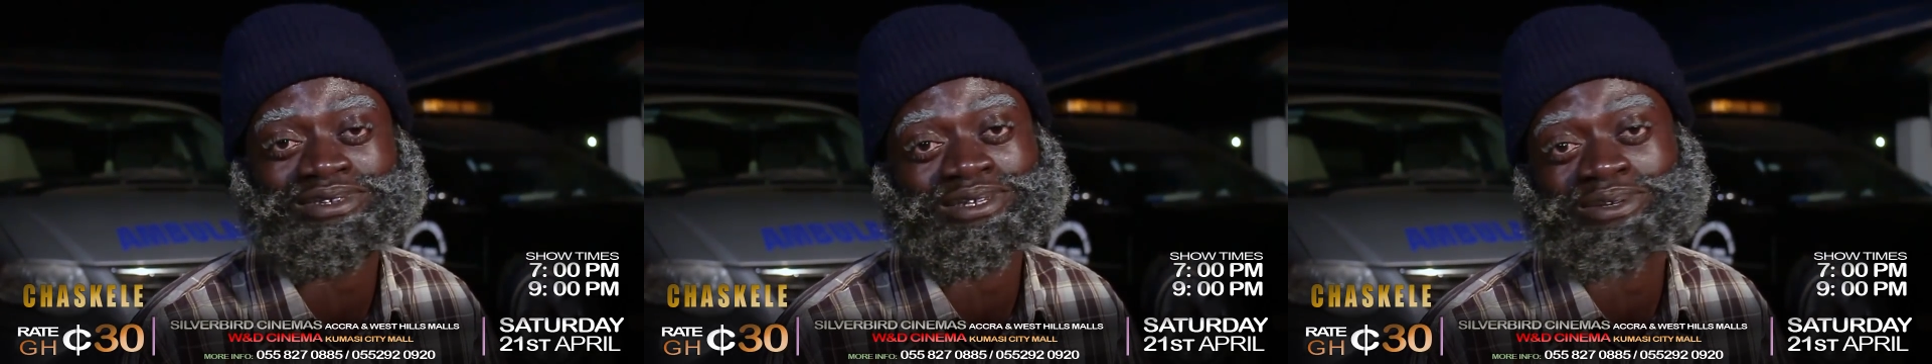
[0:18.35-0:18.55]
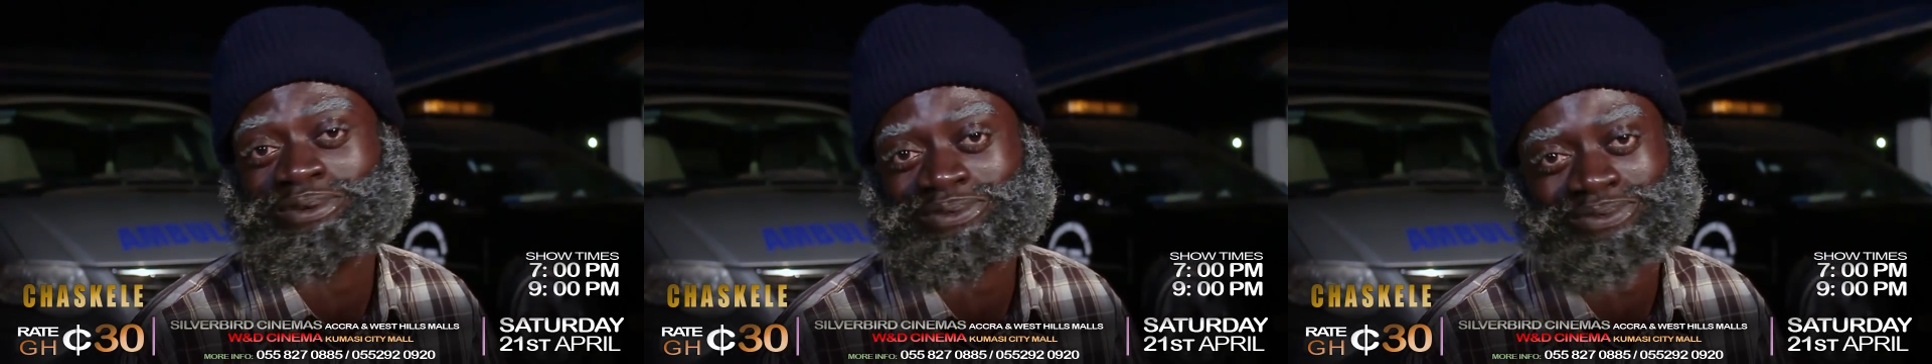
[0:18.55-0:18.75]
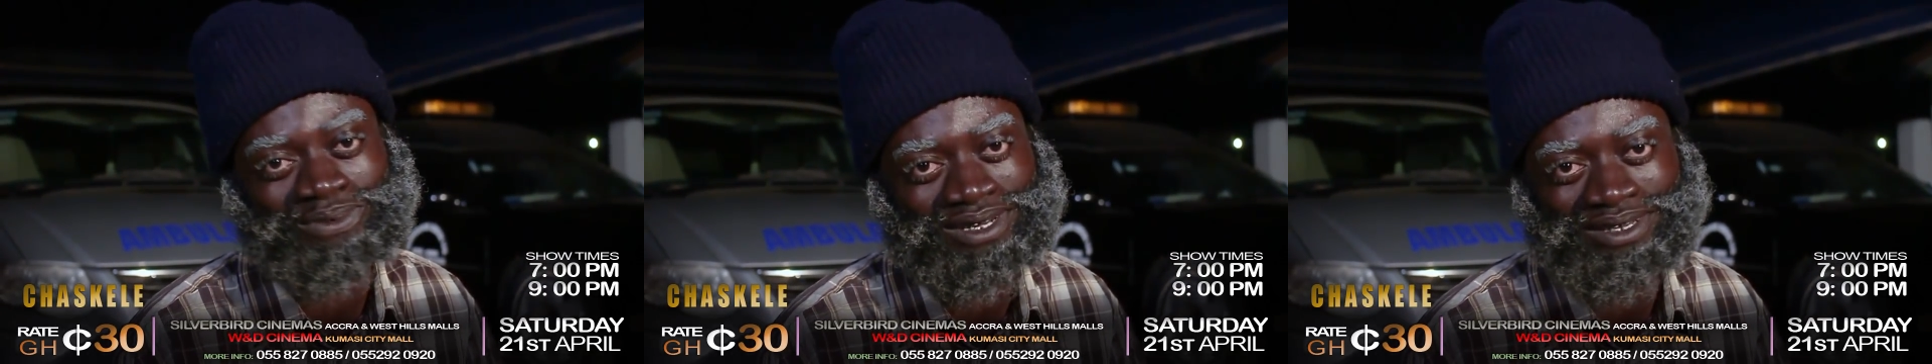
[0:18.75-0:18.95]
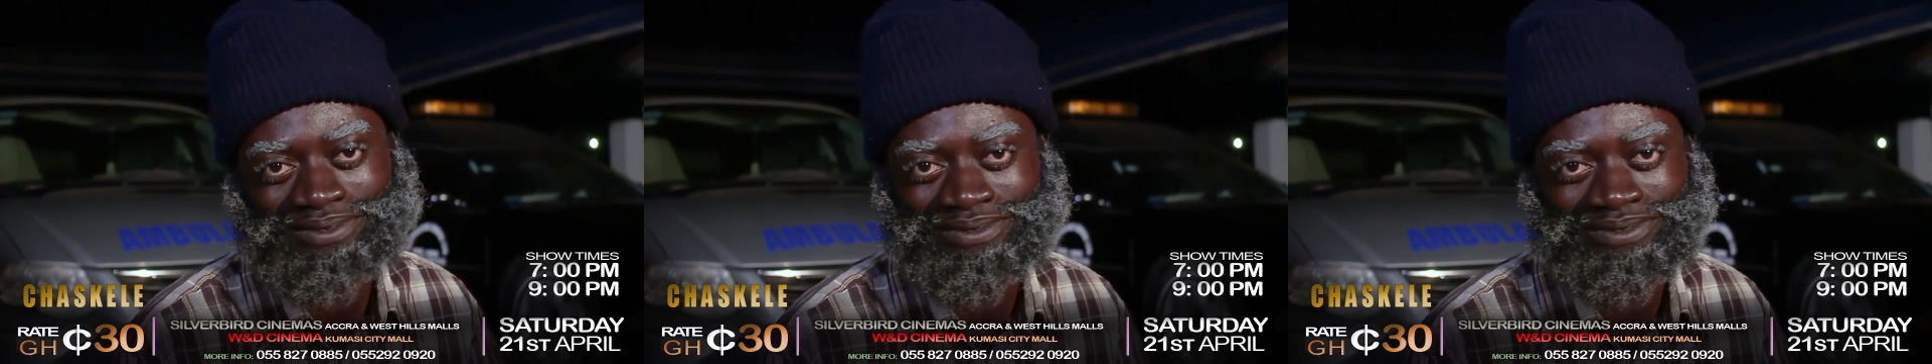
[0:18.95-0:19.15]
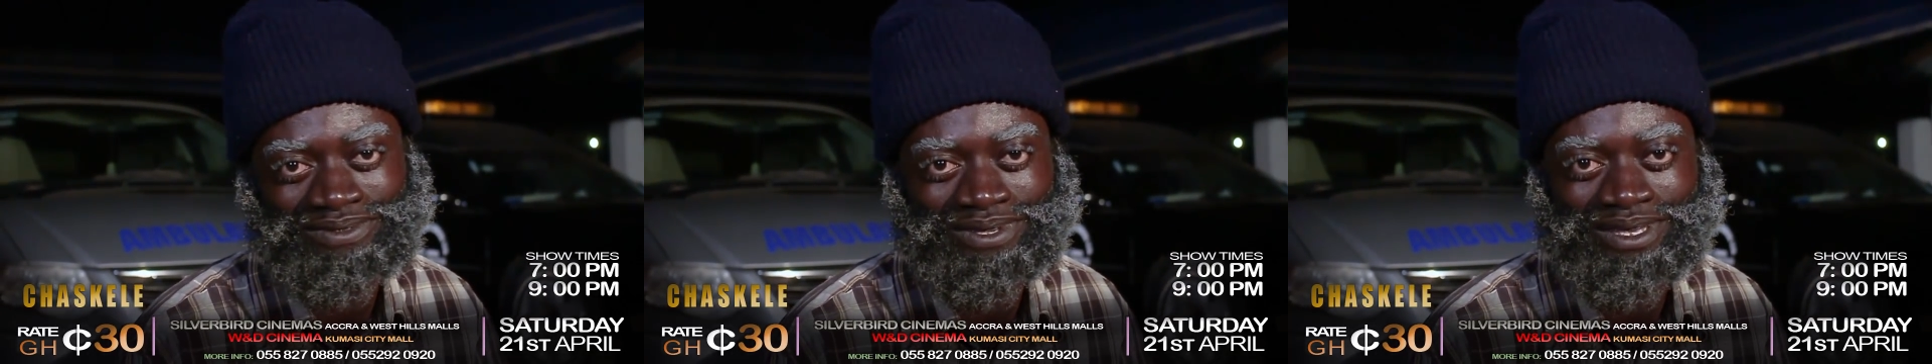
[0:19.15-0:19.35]
in
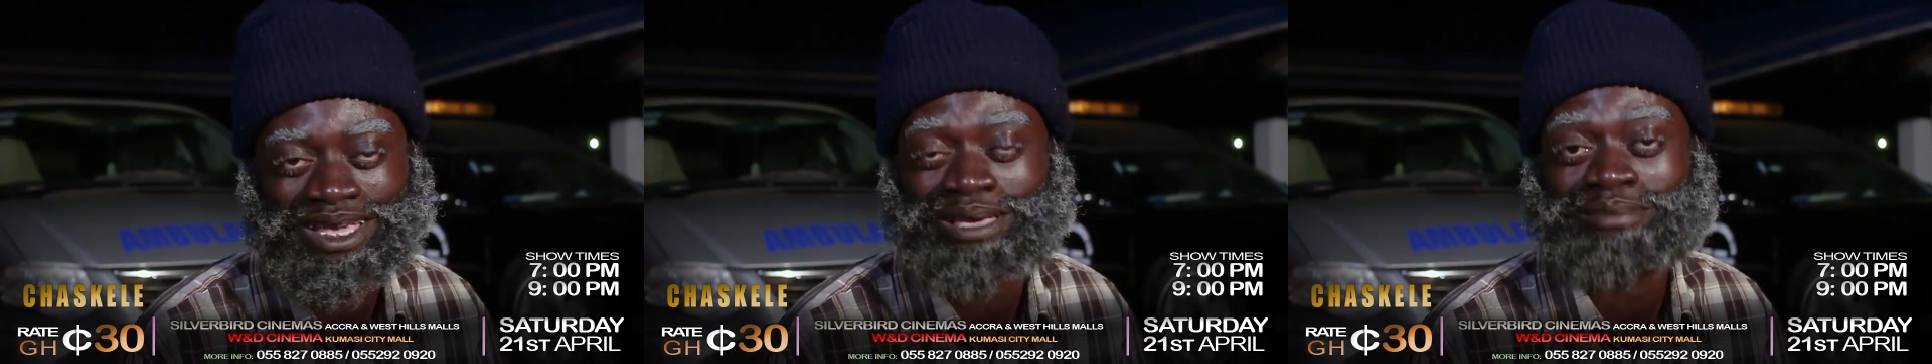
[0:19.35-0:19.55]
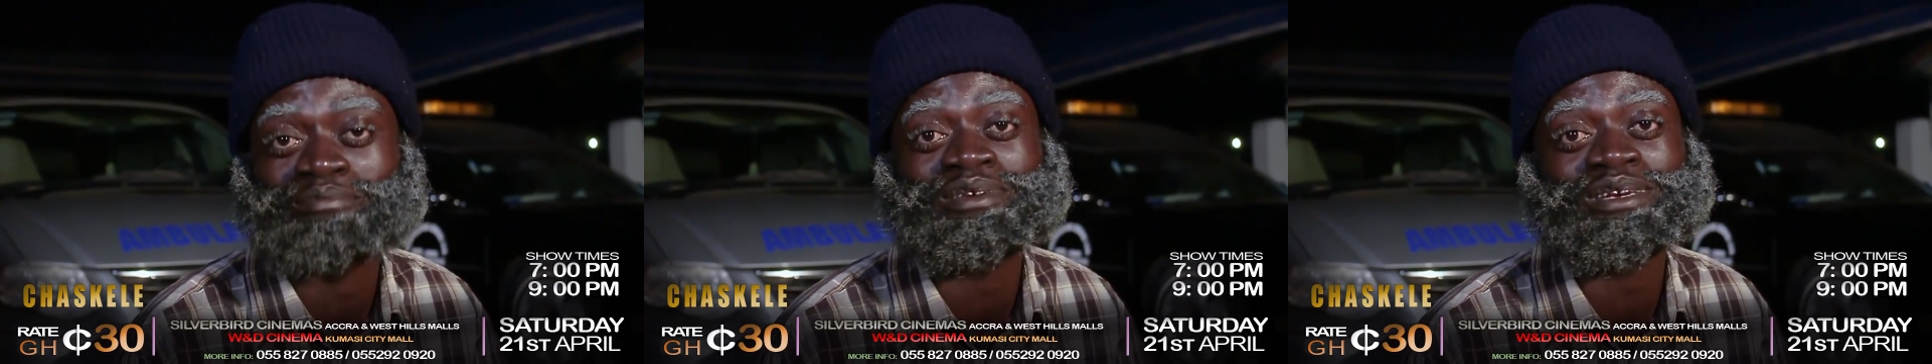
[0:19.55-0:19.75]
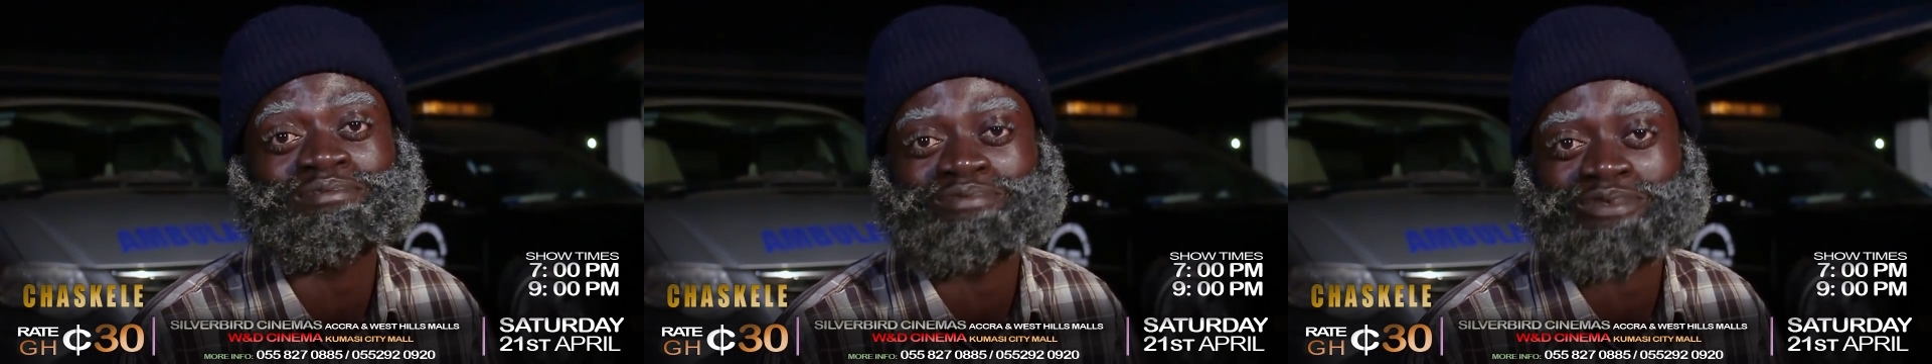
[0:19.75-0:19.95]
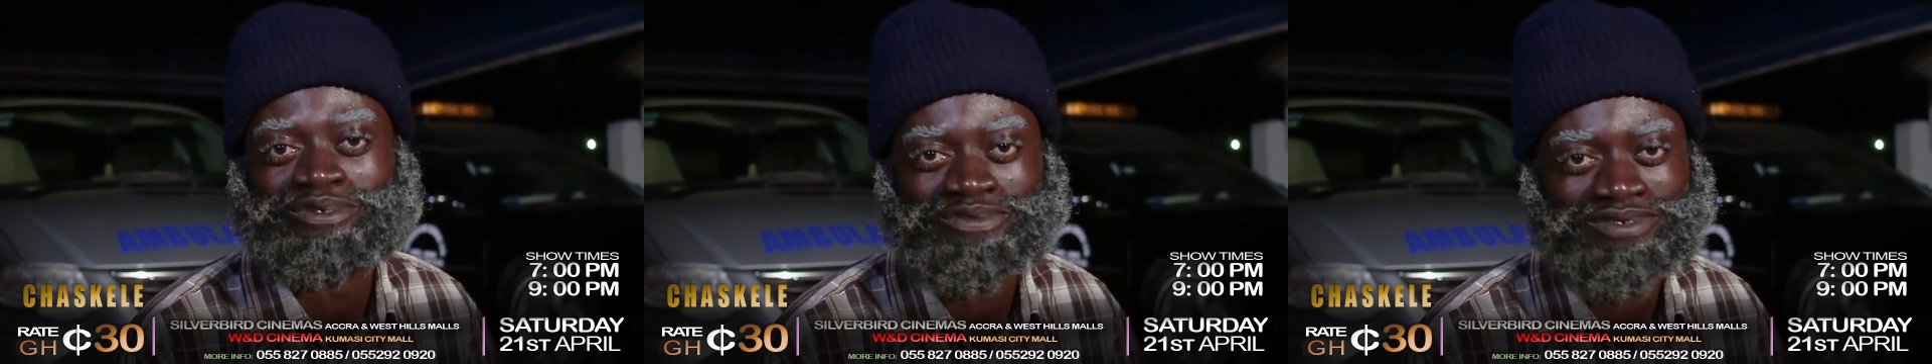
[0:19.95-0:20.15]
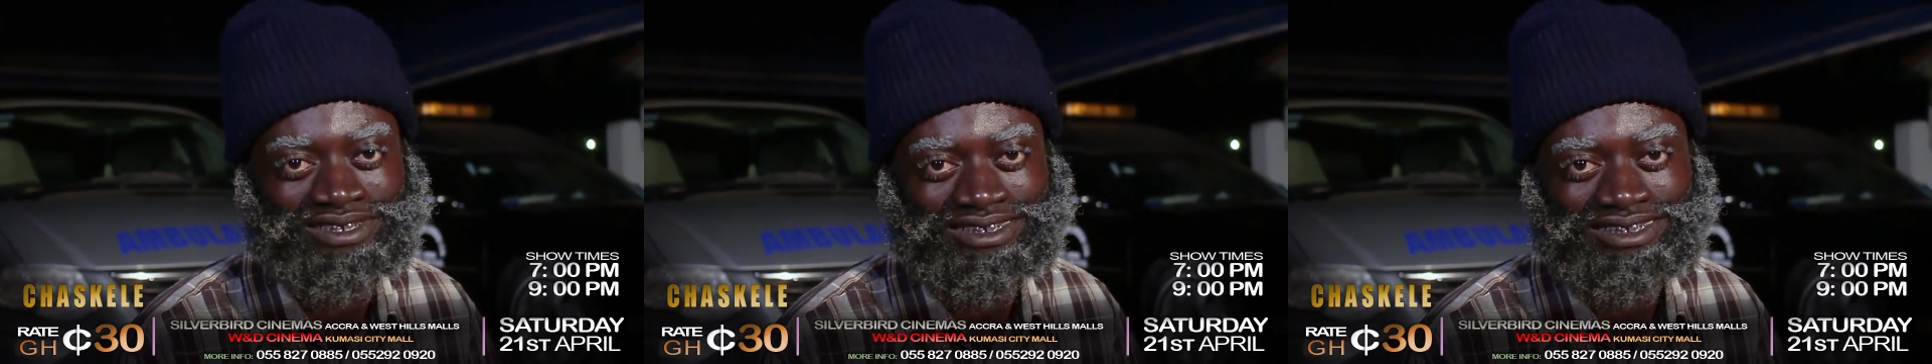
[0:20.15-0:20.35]
a big
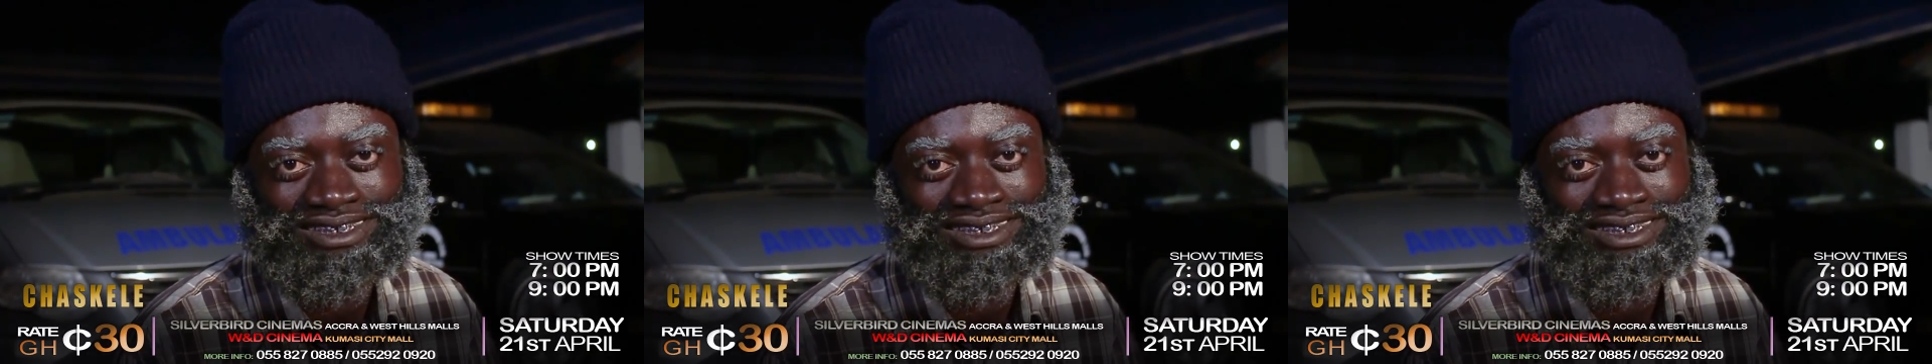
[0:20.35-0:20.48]
movie,